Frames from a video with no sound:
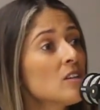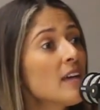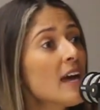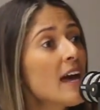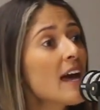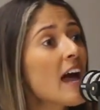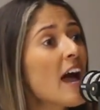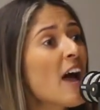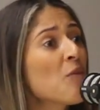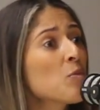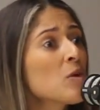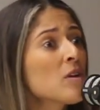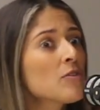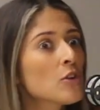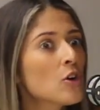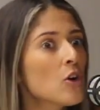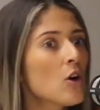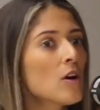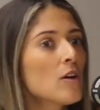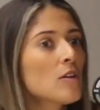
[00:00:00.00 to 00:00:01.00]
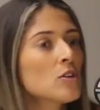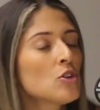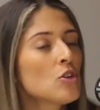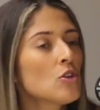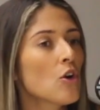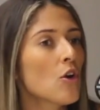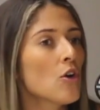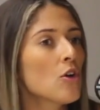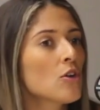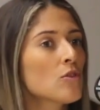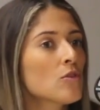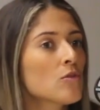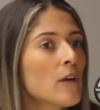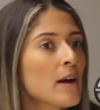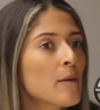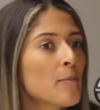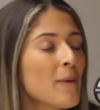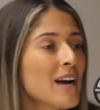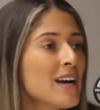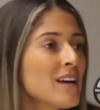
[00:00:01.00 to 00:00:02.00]
Yeah, and we've got, you know,
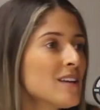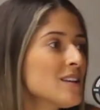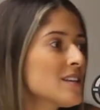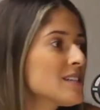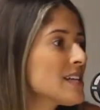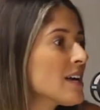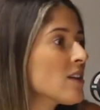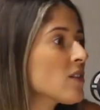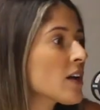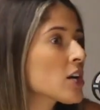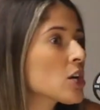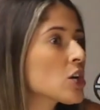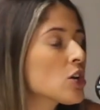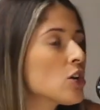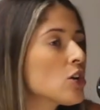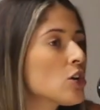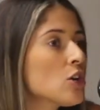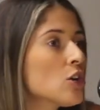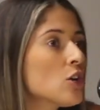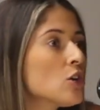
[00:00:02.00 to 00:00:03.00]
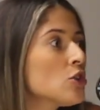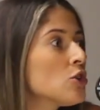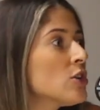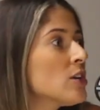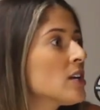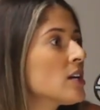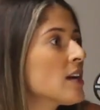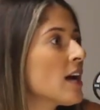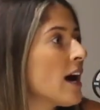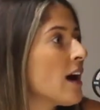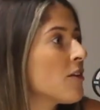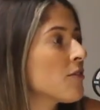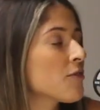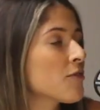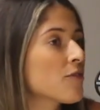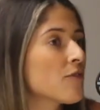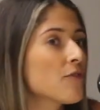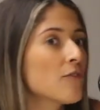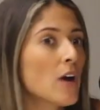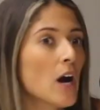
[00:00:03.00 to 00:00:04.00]
like back in the day, like you didn't
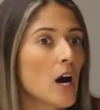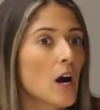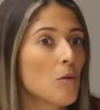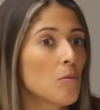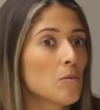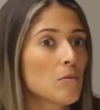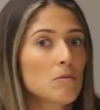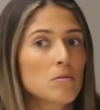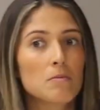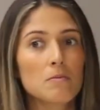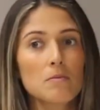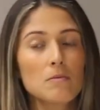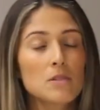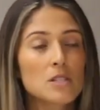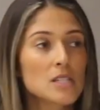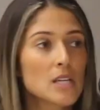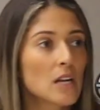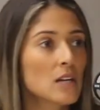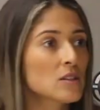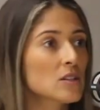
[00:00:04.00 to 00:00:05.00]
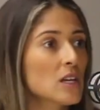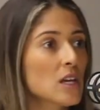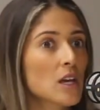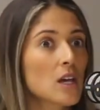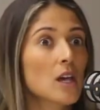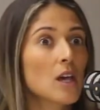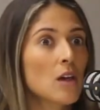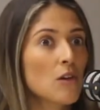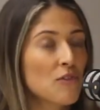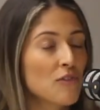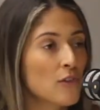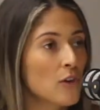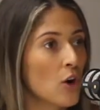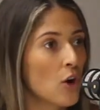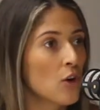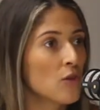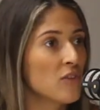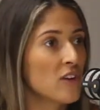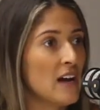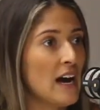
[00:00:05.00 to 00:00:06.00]
have Centrelink if
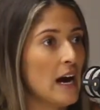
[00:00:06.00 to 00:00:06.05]
COVID